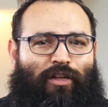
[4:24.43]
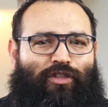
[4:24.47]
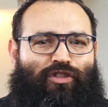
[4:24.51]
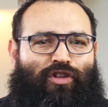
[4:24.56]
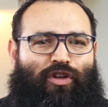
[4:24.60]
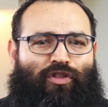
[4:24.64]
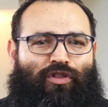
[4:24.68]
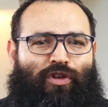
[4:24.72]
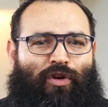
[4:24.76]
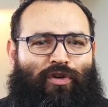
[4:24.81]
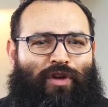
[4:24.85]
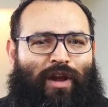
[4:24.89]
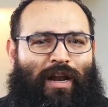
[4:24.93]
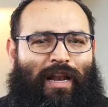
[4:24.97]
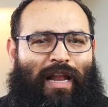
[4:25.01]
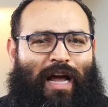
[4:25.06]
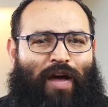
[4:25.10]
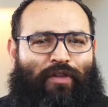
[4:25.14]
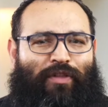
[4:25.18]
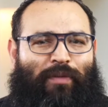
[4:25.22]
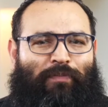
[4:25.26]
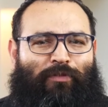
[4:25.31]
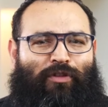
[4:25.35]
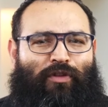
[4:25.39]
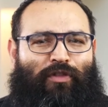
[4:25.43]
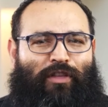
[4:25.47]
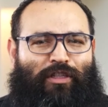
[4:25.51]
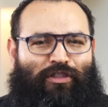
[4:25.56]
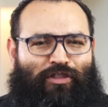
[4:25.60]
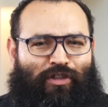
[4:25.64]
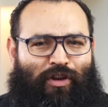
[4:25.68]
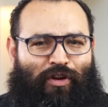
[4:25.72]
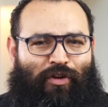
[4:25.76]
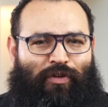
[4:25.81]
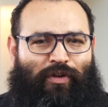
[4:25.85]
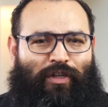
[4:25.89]
So don't allow them to
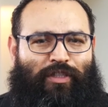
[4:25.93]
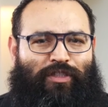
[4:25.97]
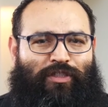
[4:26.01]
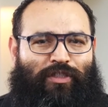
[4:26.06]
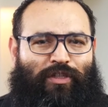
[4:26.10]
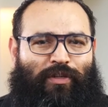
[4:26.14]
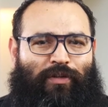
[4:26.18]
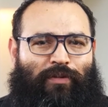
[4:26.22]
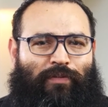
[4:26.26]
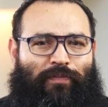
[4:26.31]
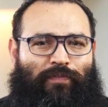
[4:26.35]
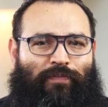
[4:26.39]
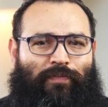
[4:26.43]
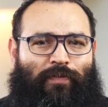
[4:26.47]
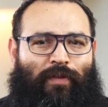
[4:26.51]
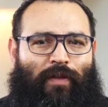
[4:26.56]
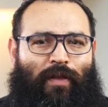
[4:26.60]
discourage you.